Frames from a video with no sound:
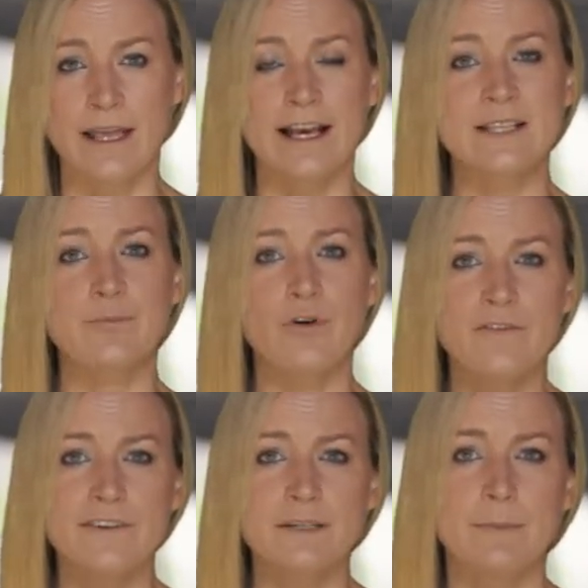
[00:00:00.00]
as
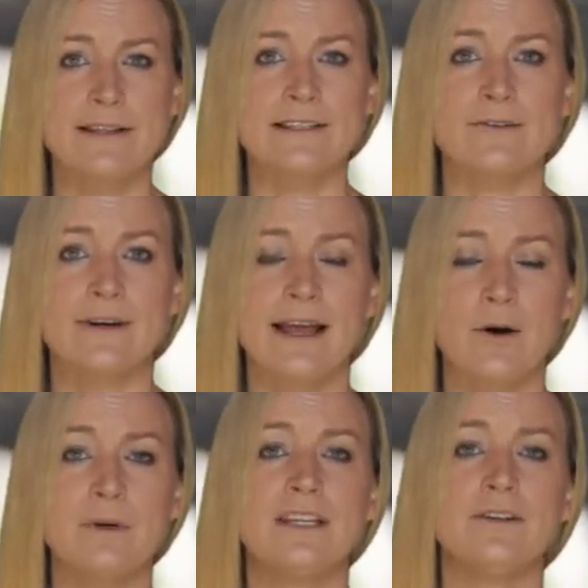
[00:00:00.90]
profit depends on how
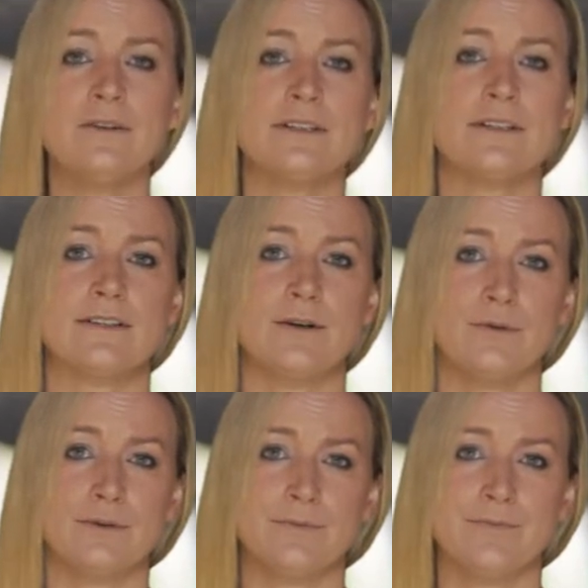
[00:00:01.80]
many units are sold.